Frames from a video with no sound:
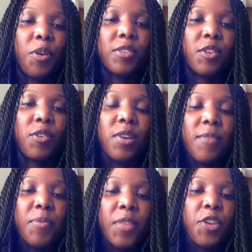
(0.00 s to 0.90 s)
So
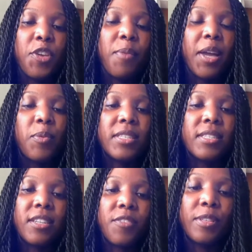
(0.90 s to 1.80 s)
in your mind, what's the
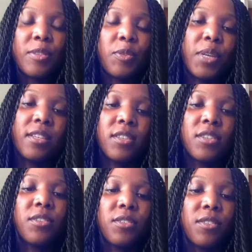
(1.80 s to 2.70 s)
difference between the
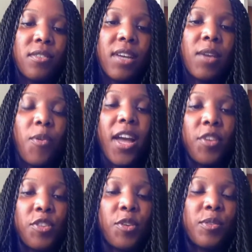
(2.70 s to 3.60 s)
two, and why have
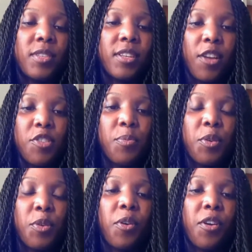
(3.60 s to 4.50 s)
you chosen
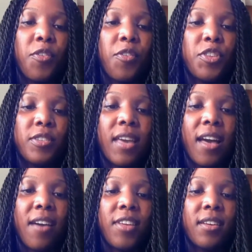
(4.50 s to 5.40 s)
entrepreneur over just
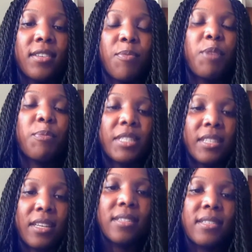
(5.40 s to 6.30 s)
having a small business?